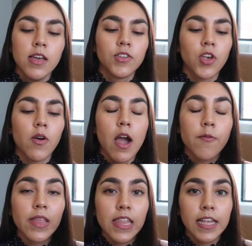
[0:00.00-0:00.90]
So I
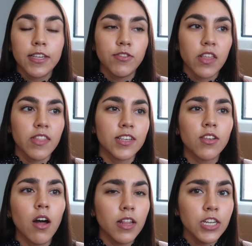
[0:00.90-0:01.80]
really like using this.
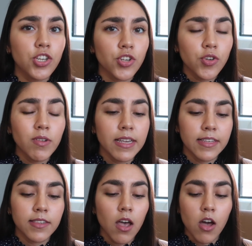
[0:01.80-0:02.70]
All I do is